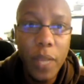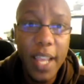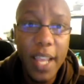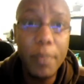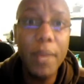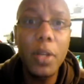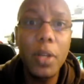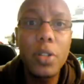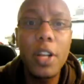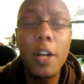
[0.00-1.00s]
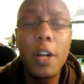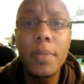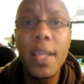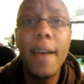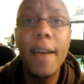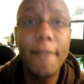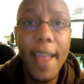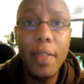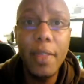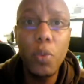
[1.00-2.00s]
In biblical terms,
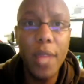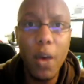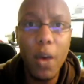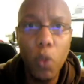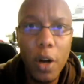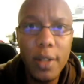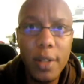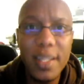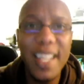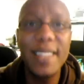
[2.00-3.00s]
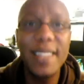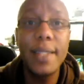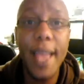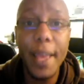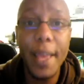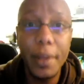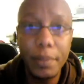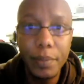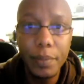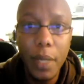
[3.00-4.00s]
faith without works is dead.
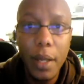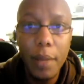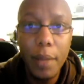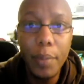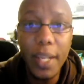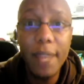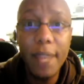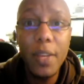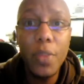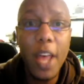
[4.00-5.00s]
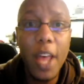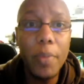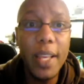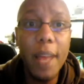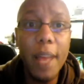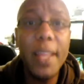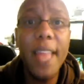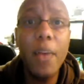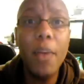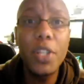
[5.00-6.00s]
Believing without becoming
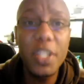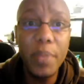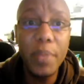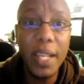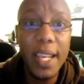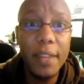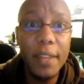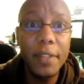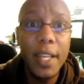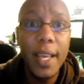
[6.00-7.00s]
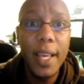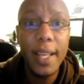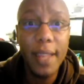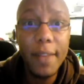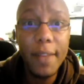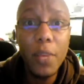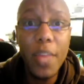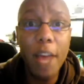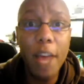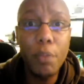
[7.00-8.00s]
that which is believed, living
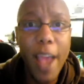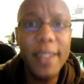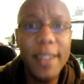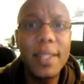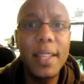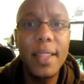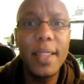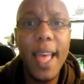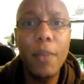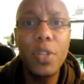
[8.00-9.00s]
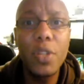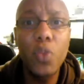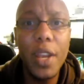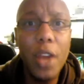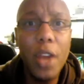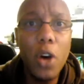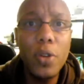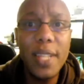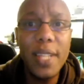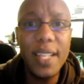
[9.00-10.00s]
without practicing that which one
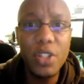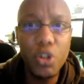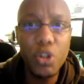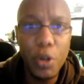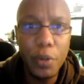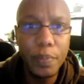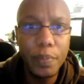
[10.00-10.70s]
knows is true.